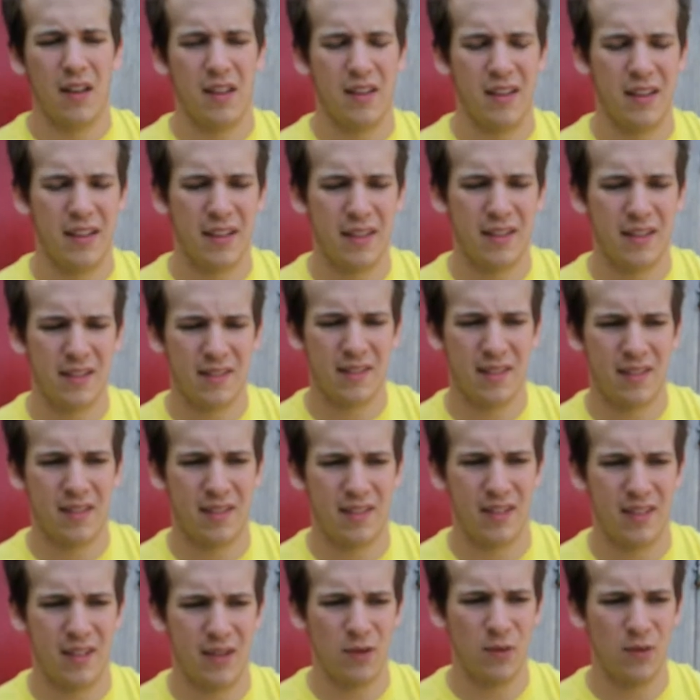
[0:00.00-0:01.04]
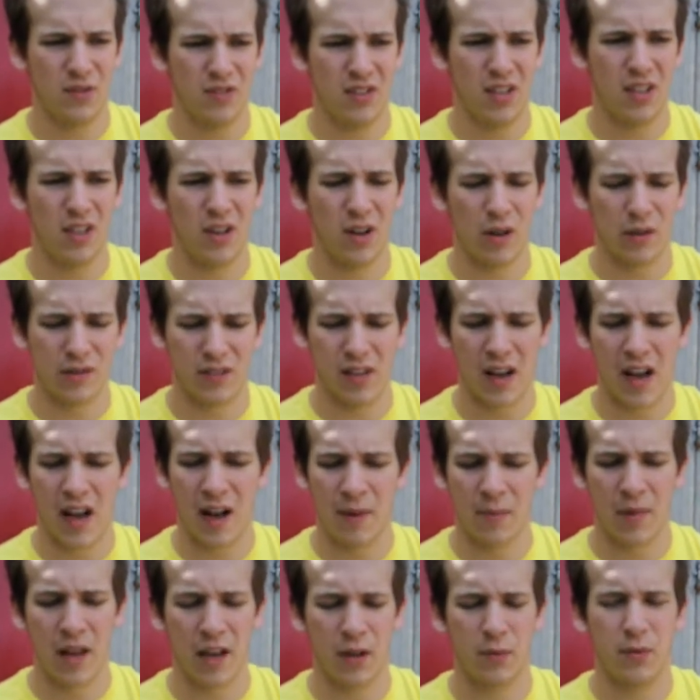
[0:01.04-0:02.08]
And it was a good old
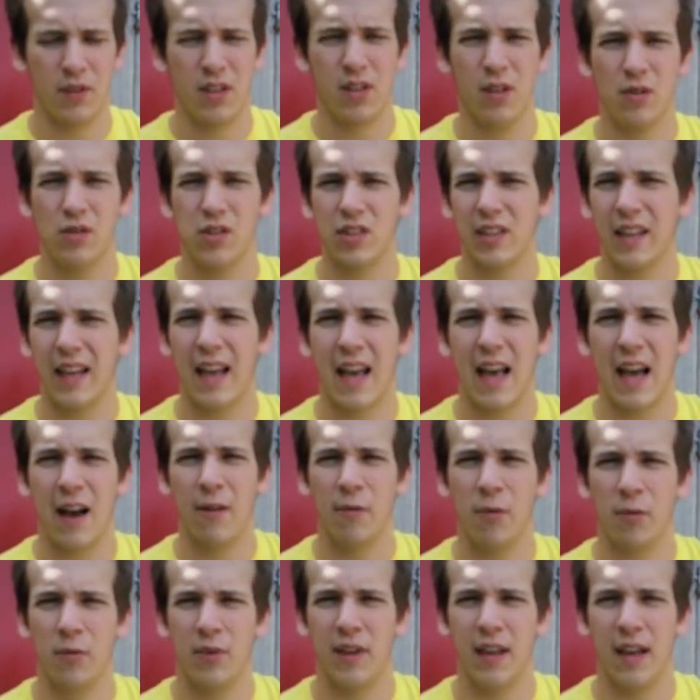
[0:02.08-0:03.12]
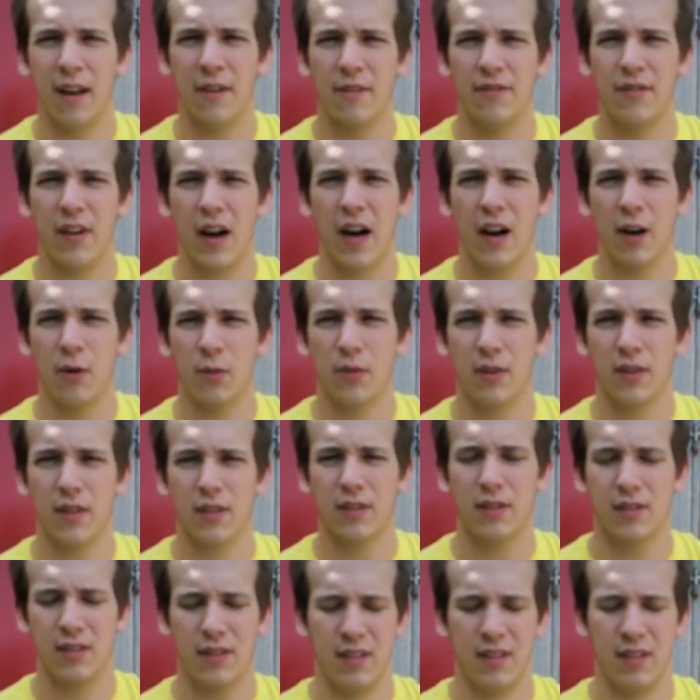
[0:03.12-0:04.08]
time like we usually have when we have fireworks.